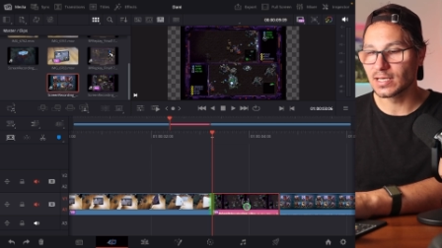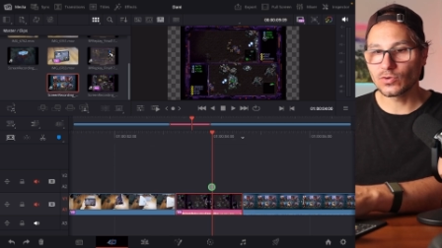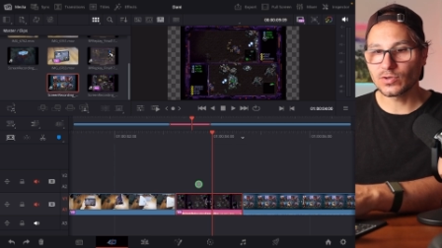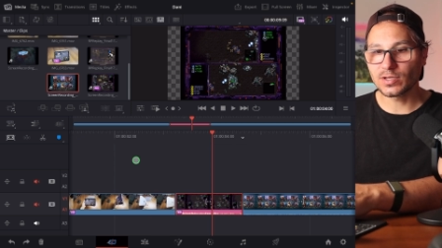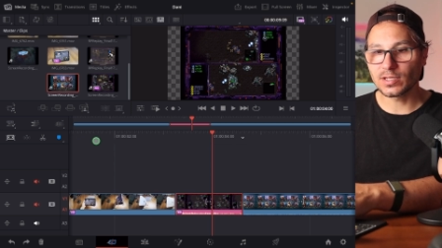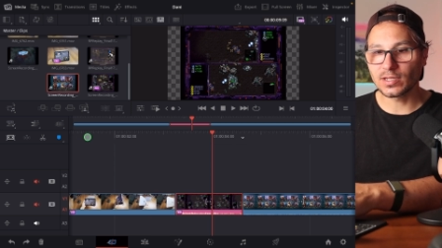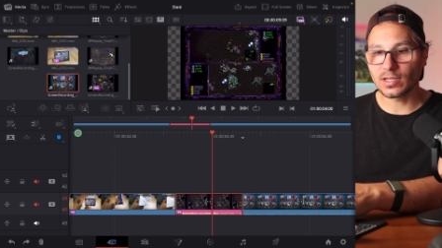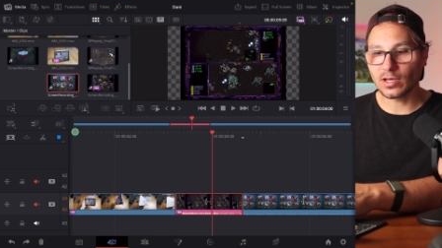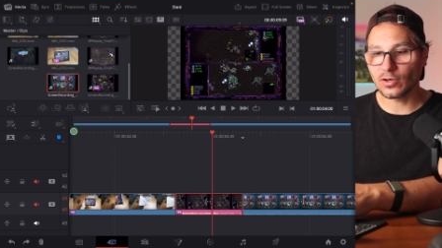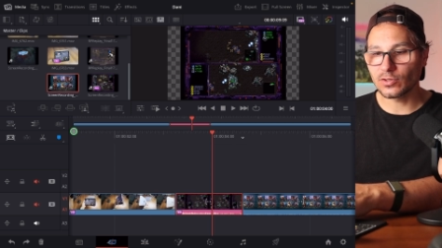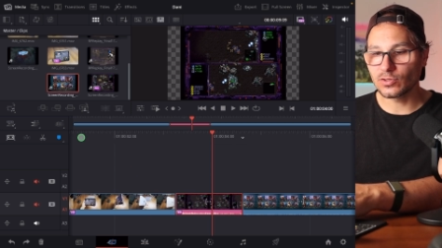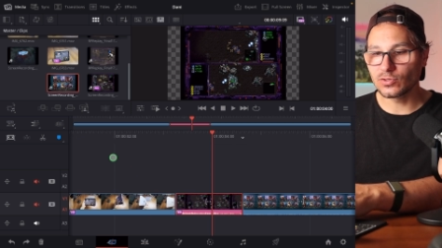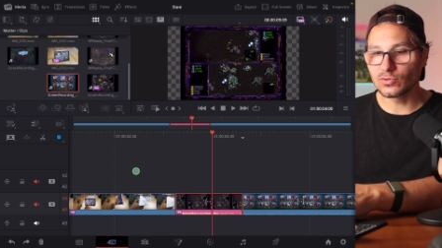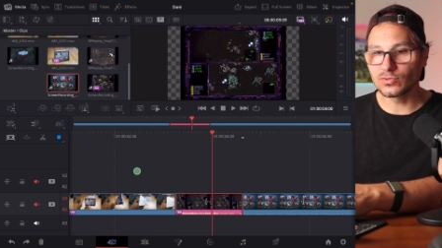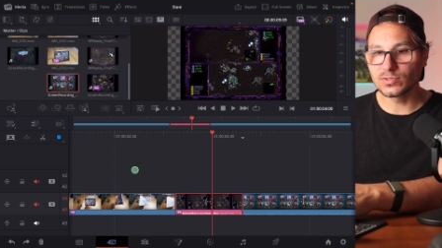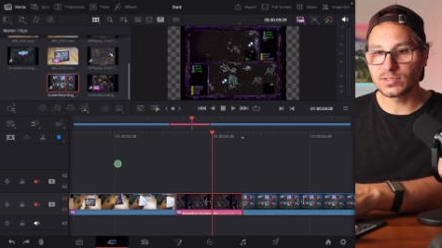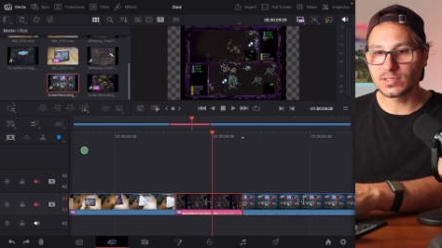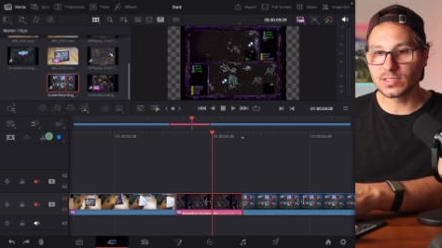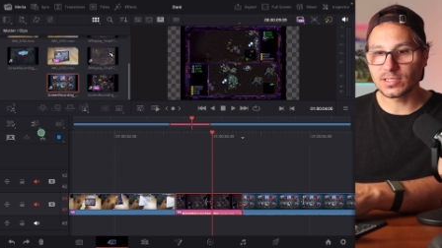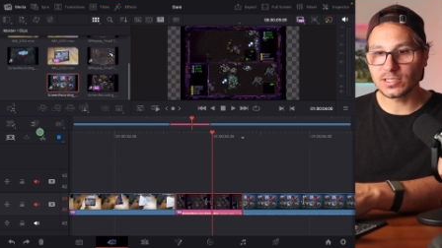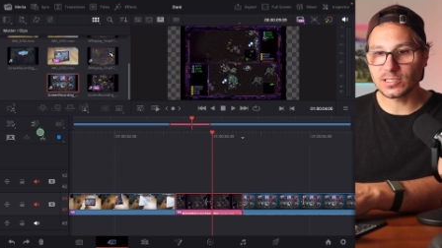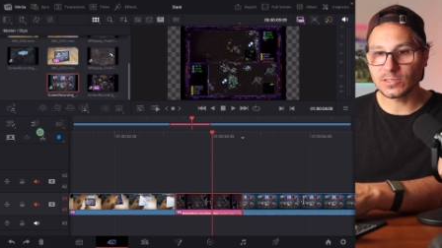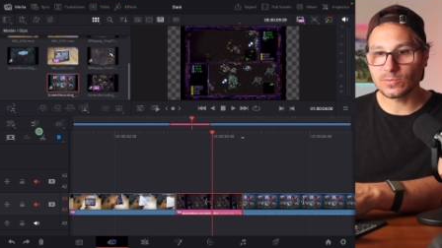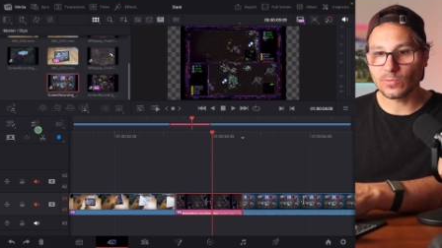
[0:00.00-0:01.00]
you can now
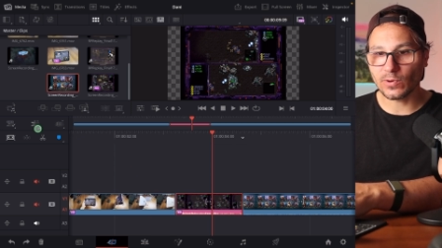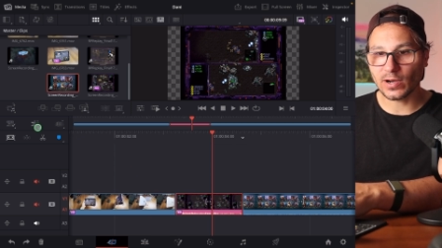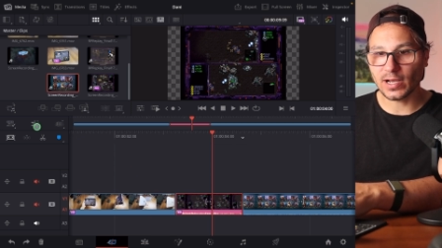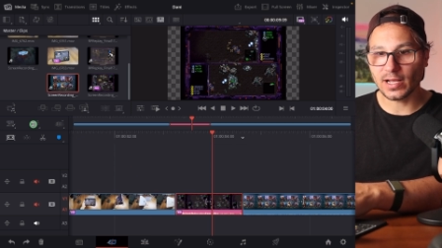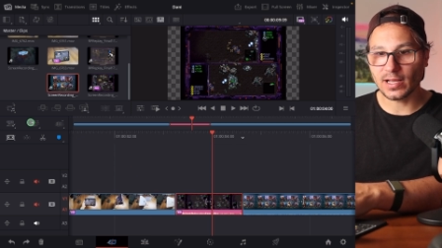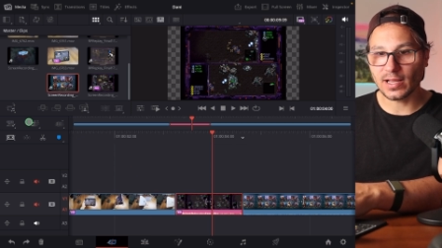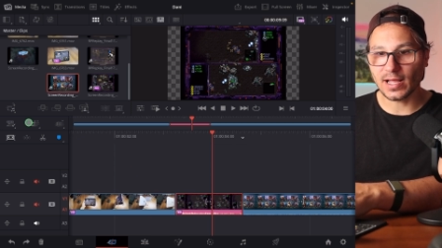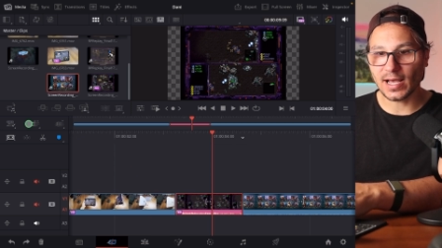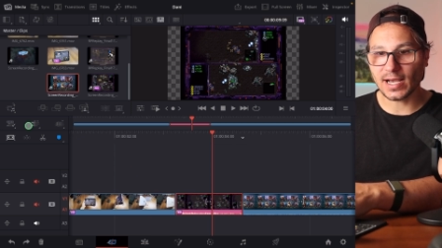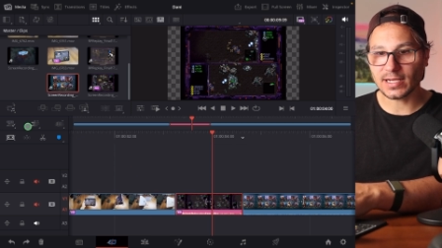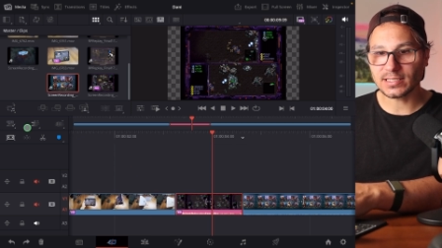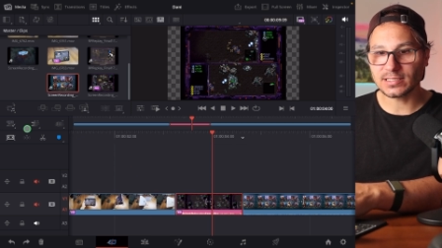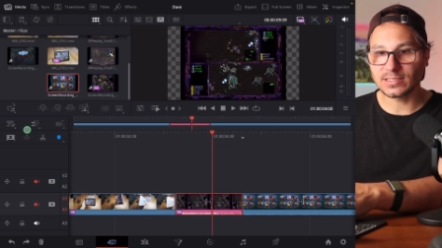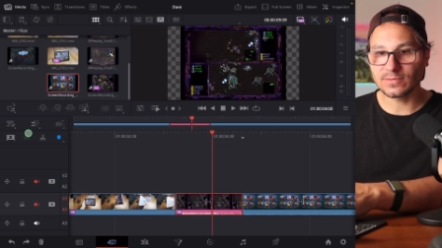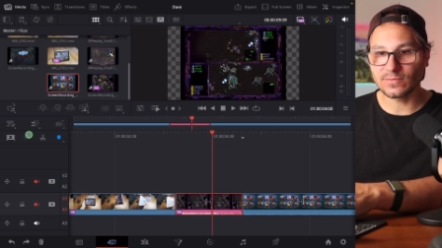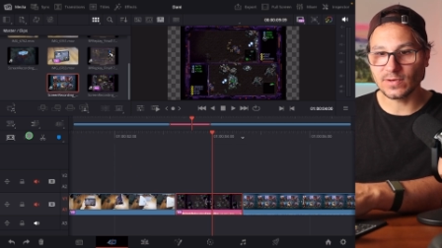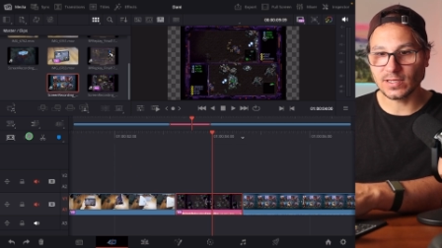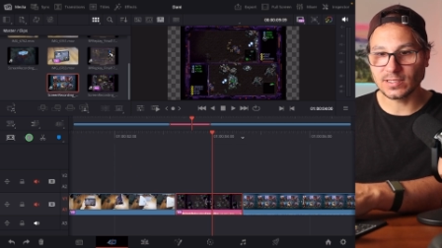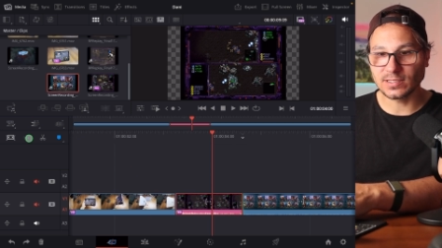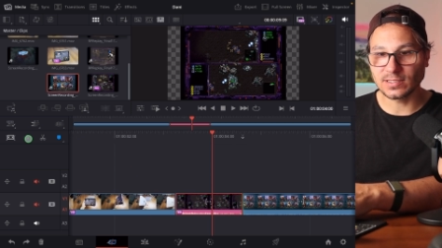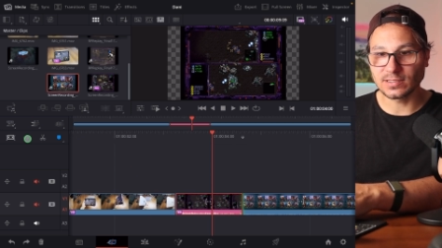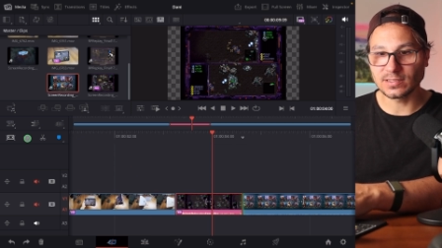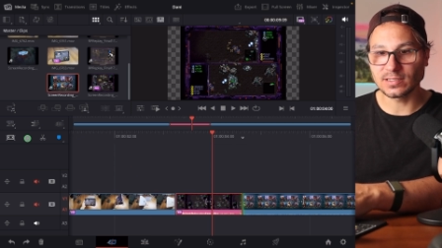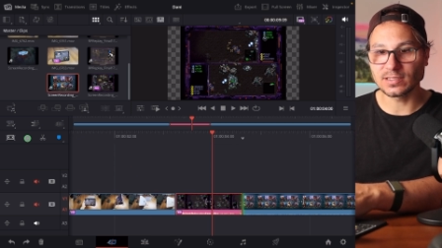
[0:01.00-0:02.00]
use this by
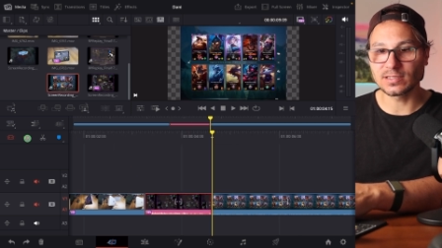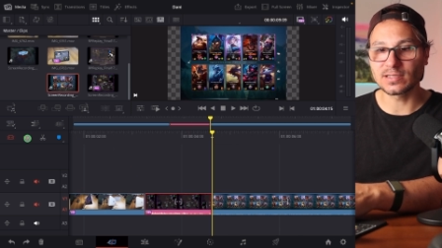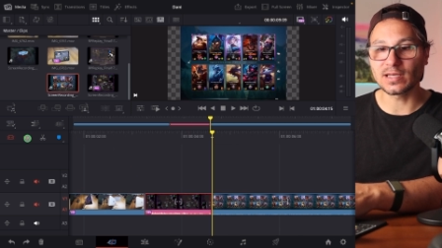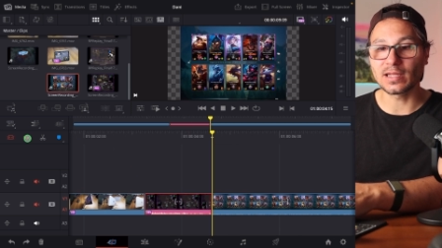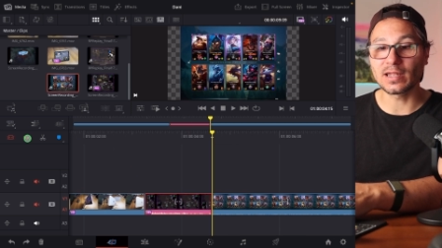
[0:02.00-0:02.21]
activating the